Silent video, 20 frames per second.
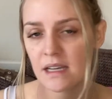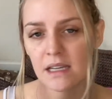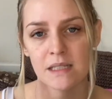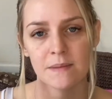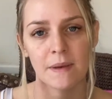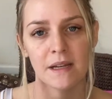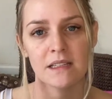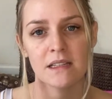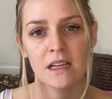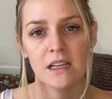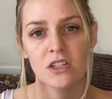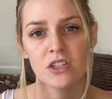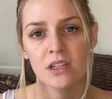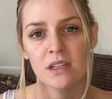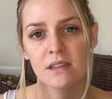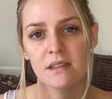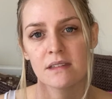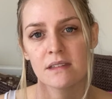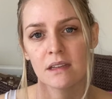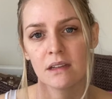
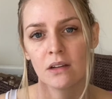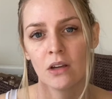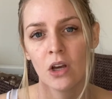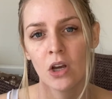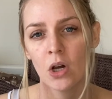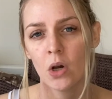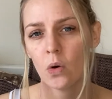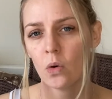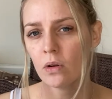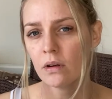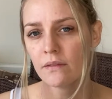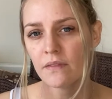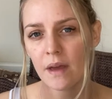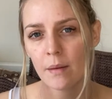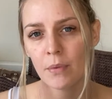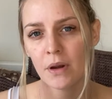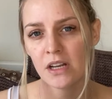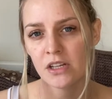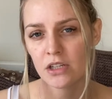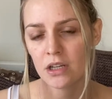expectations and all of
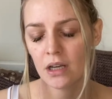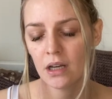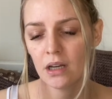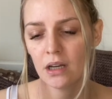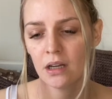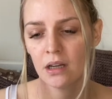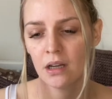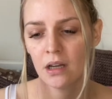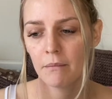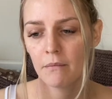that pressure,